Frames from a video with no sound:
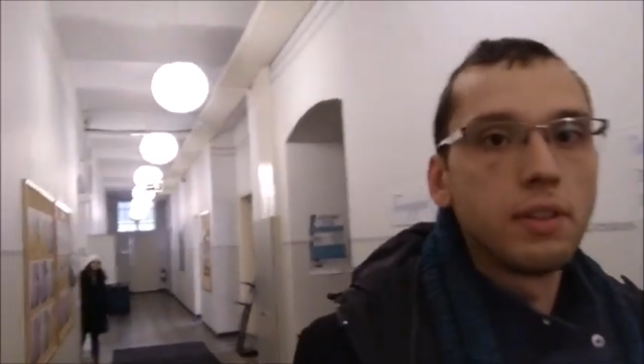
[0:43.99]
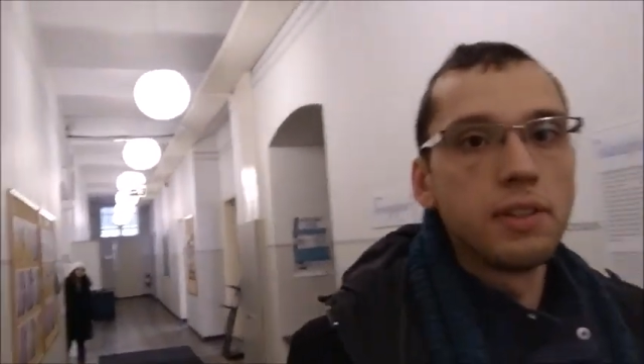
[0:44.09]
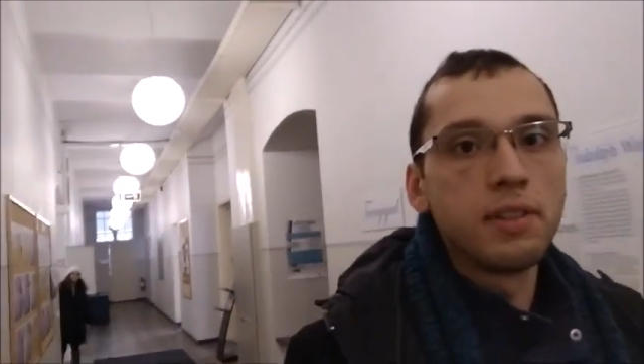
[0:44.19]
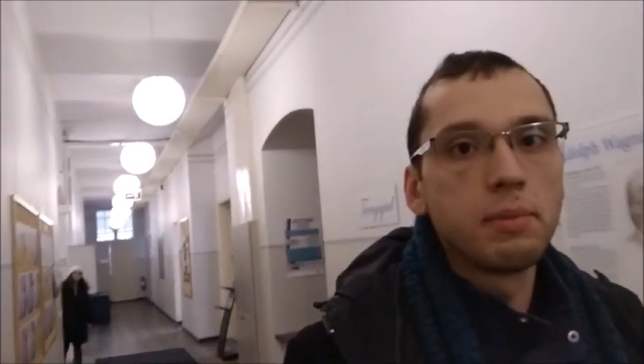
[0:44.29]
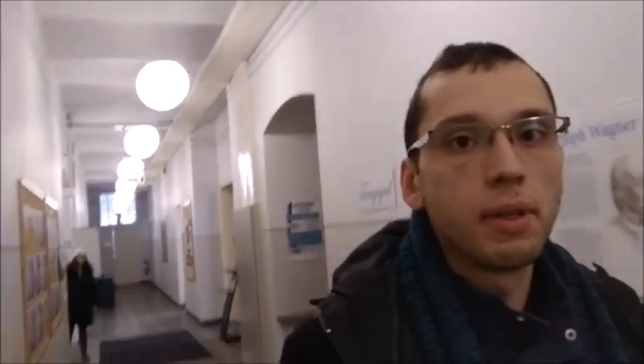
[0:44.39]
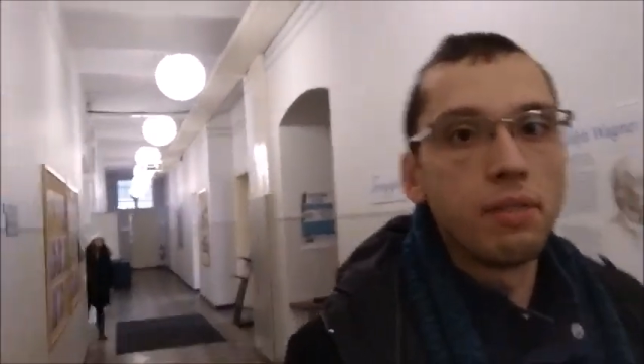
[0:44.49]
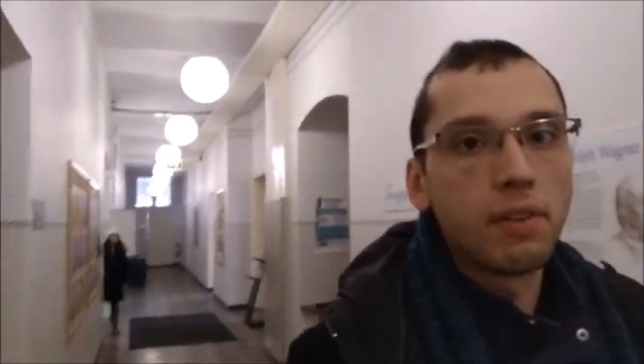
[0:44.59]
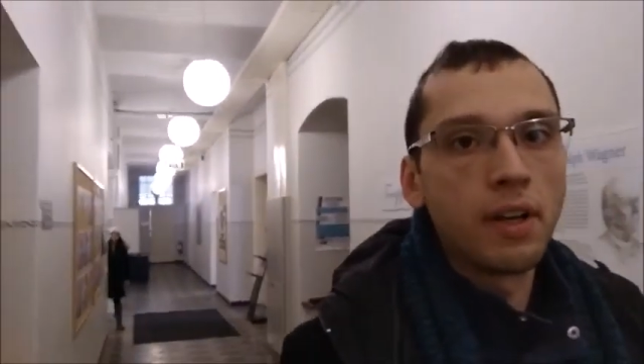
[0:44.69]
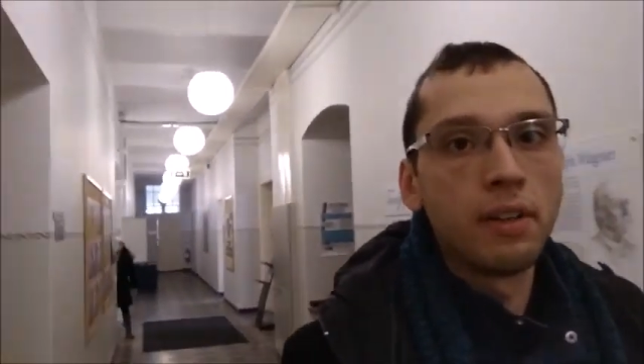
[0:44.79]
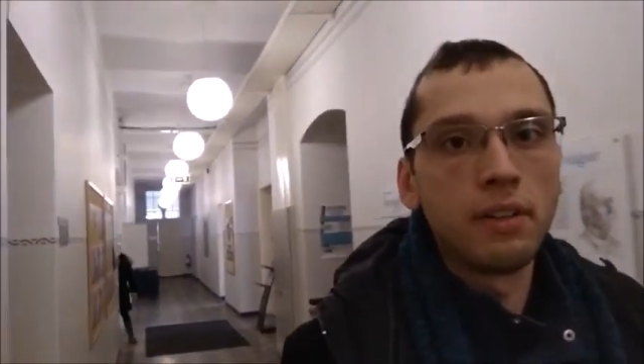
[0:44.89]
This is my
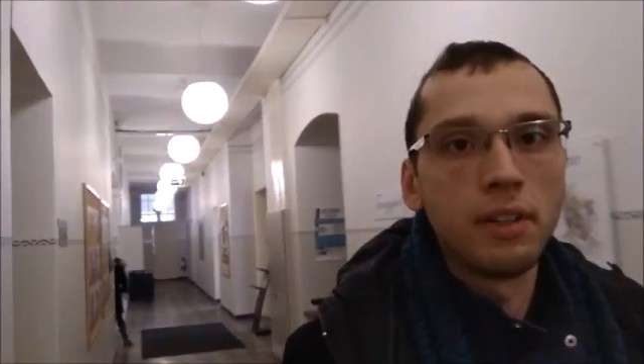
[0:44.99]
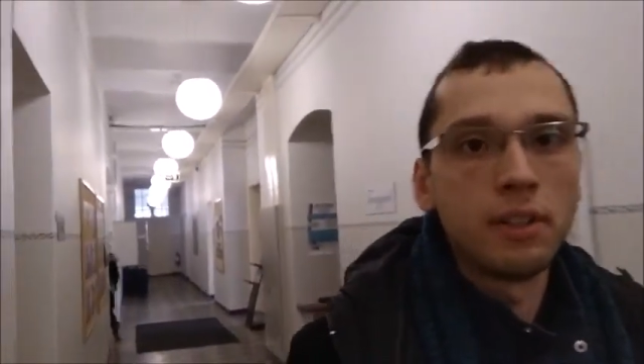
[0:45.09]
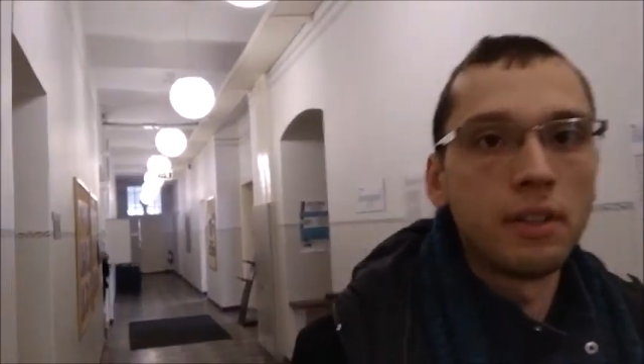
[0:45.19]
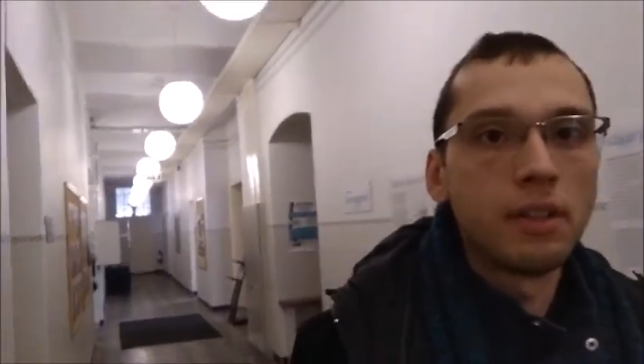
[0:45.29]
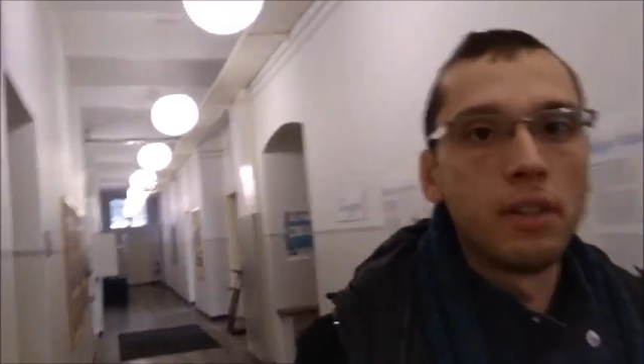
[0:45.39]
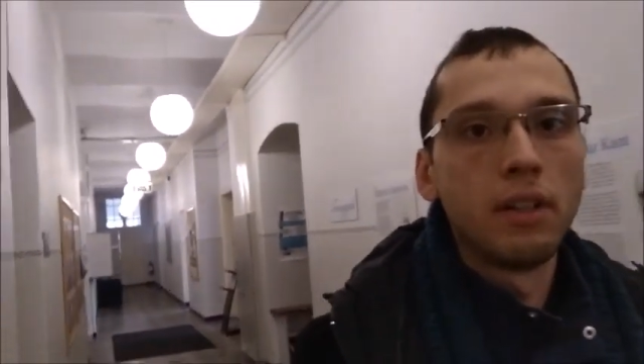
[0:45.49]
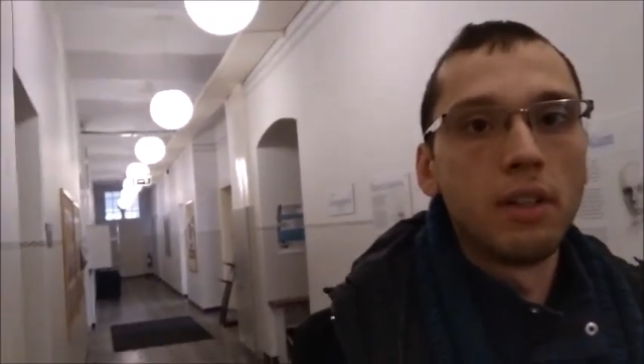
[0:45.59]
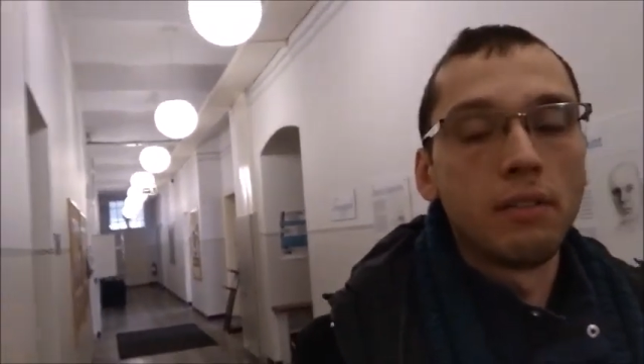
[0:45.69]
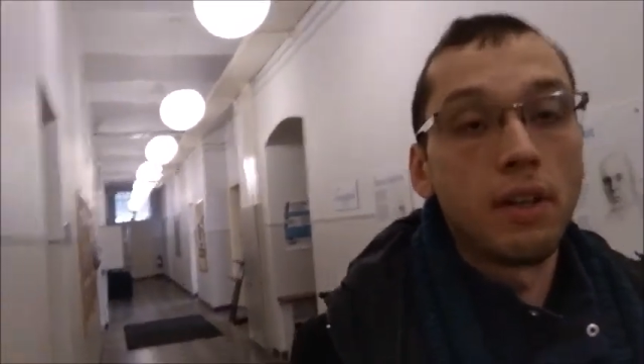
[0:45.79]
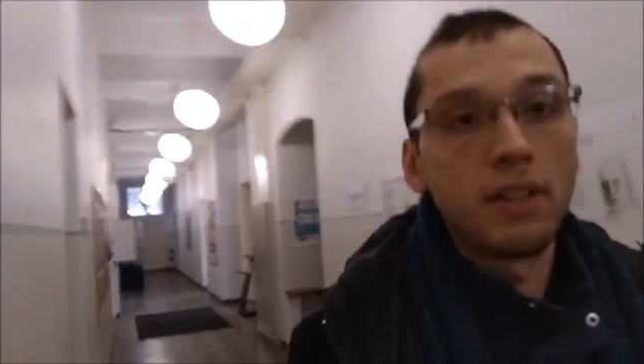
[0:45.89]
final year,
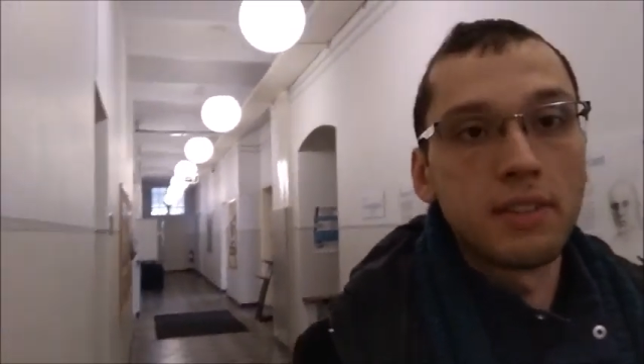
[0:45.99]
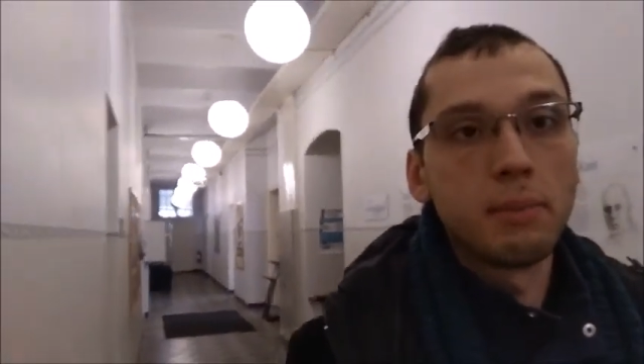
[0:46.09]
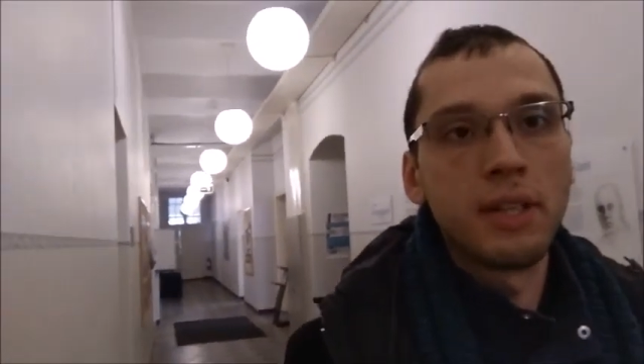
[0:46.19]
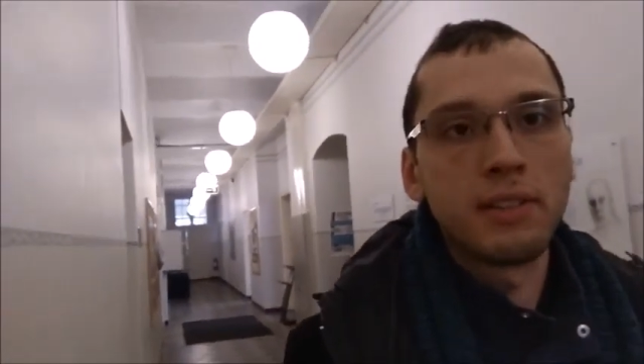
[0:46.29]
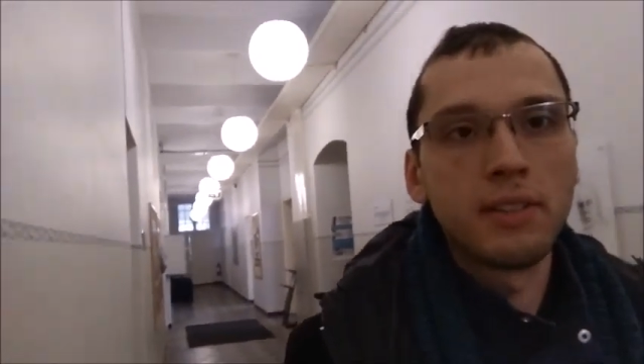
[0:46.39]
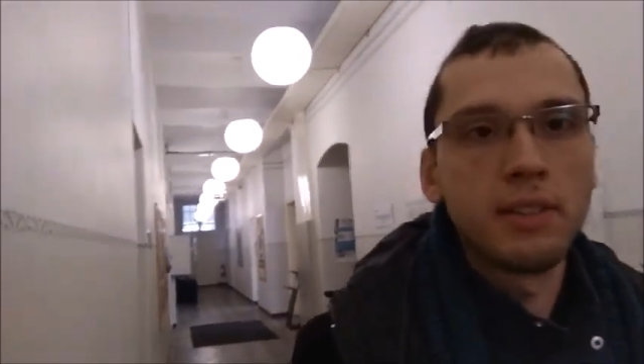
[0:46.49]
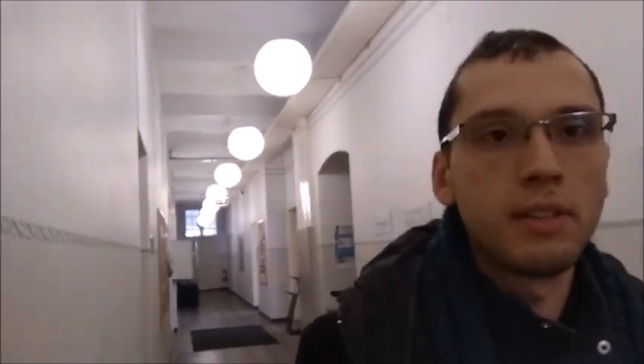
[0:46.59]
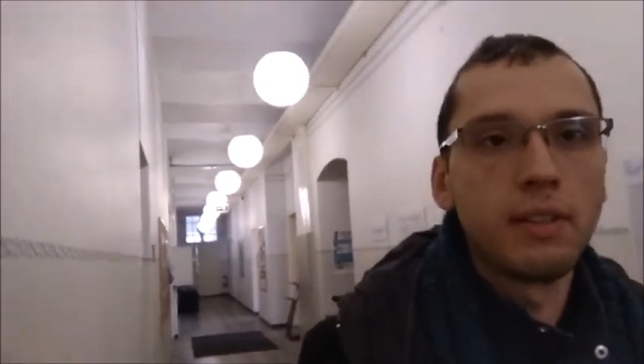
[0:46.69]
final semester,